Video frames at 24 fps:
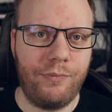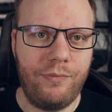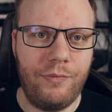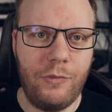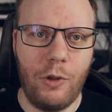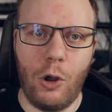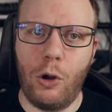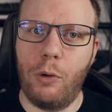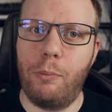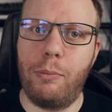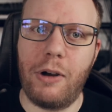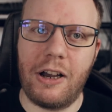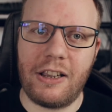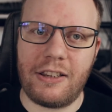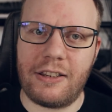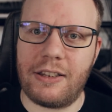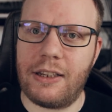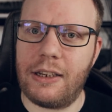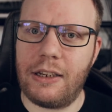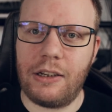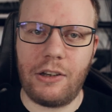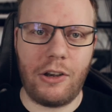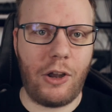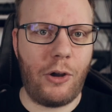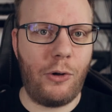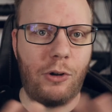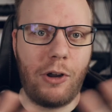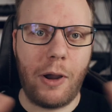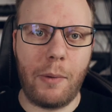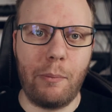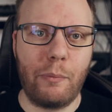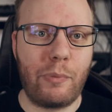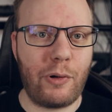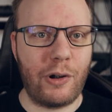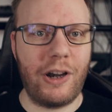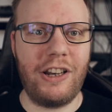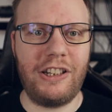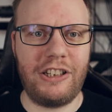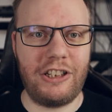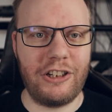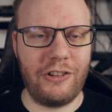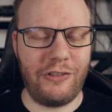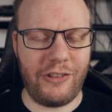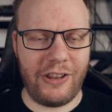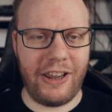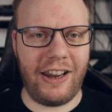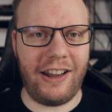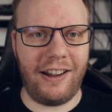No buzzing, no
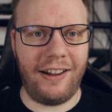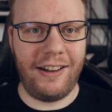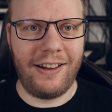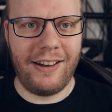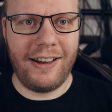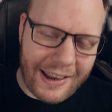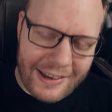compression there.